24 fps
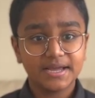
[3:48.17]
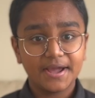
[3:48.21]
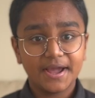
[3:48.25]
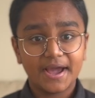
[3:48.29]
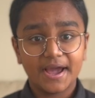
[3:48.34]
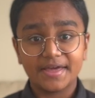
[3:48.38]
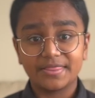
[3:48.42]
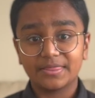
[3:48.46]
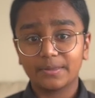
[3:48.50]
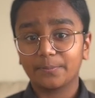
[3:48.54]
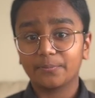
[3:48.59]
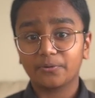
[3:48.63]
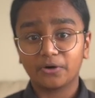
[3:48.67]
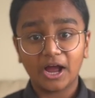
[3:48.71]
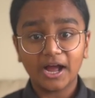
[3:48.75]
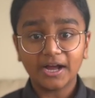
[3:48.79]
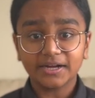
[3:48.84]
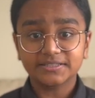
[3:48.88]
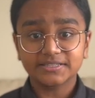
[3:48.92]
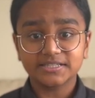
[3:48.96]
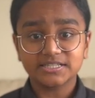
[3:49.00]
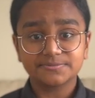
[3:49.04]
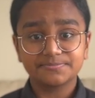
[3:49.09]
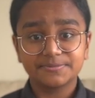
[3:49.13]
and the
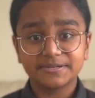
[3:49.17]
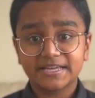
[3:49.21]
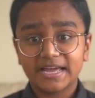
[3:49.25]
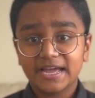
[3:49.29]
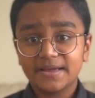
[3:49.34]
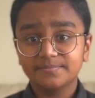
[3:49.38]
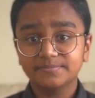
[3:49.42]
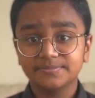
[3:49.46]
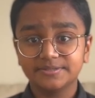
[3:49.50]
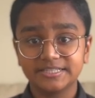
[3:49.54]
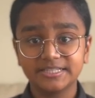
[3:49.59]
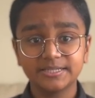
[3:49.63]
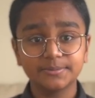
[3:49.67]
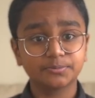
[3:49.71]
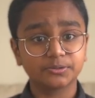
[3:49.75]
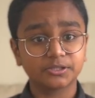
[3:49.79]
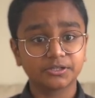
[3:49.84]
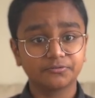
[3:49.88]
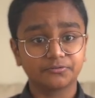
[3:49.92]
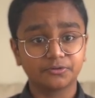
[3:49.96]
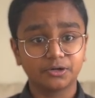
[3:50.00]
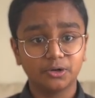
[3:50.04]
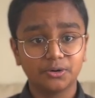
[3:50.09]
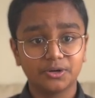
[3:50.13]
practice became deeply
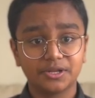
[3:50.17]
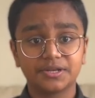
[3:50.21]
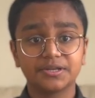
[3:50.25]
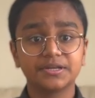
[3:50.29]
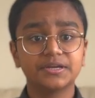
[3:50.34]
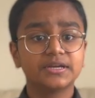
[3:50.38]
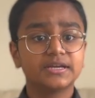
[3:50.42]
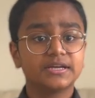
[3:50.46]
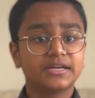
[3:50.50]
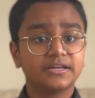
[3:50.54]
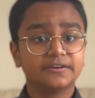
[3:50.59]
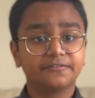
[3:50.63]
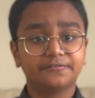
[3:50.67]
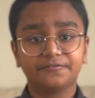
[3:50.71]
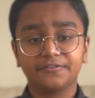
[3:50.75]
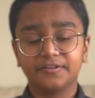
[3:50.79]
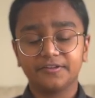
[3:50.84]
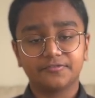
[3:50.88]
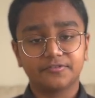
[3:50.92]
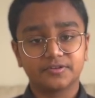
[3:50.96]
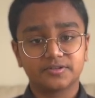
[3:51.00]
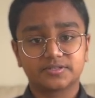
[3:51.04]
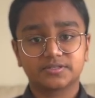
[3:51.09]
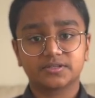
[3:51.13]
rooted in
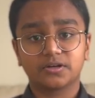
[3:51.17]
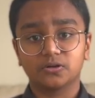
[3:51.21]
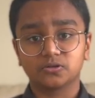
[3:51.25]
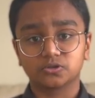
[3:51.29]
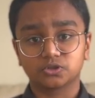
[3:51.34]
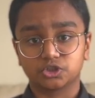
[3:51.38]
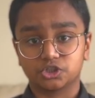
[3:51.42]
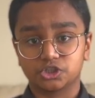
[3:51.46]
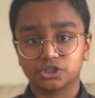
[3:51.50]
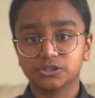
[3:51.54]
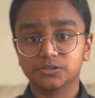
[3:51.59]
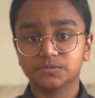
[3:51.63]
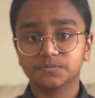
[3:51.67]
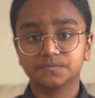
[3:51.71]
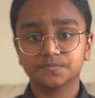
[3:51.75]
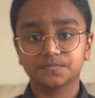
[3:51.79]
FIFA's culture.